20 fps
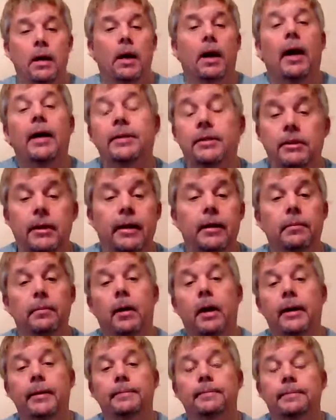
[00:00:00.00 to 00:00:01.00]
I cited
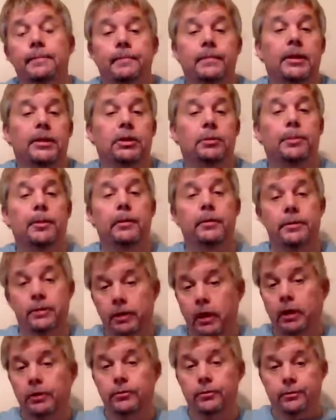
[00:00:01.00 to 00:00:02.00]
my experience in
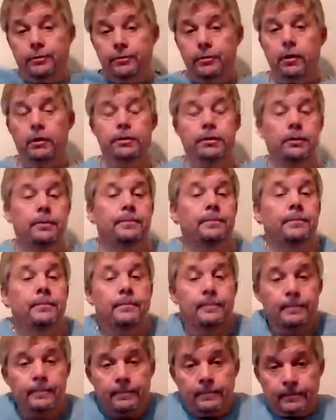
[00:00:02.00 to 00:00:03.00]
the 101st.
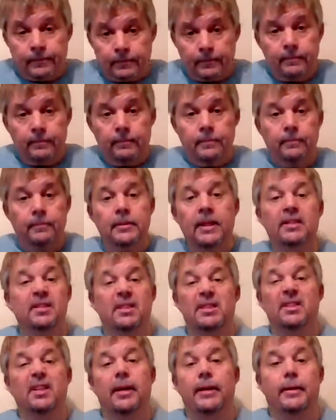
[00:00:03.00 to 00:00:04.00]
Not to
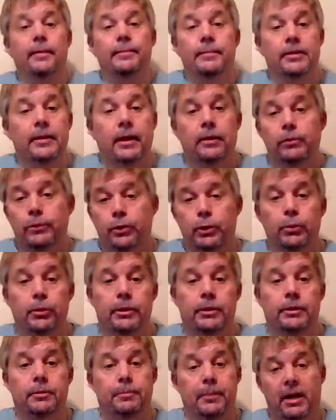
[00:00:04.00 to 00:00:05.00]
cite it, it's not
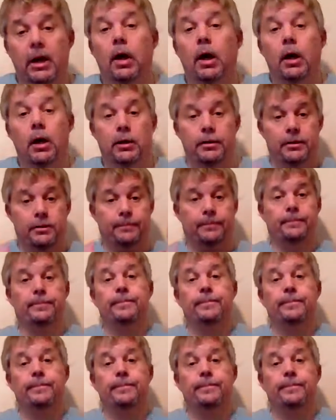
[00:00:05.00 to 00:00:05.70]
gratuitous, because